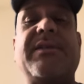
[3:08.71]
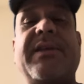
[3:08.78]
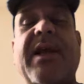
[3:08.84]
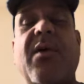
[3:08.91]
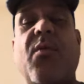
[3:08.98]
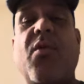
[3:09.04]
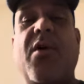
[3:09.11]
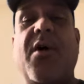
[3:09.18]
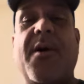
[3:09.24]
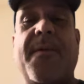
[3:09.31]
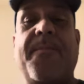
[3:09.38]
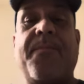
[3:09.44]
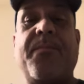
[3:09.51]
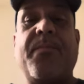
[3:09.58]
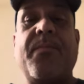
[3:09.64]
then what?
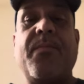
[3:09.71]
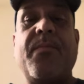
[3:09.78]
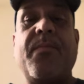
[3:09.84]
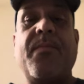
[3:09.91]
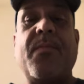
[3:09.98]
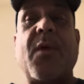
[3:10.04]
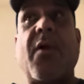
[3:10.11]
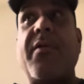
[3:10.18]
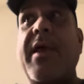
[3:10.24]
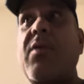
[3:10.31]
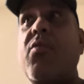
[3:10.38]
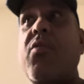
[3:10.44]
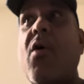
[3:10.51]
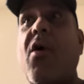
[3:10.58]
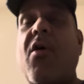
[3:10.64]
Are they
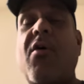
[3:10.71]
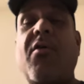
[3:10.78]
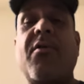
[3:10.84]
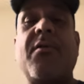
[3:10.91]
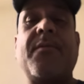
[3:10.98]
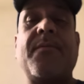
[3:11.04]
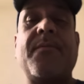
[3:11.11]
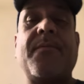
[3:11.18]
wrong?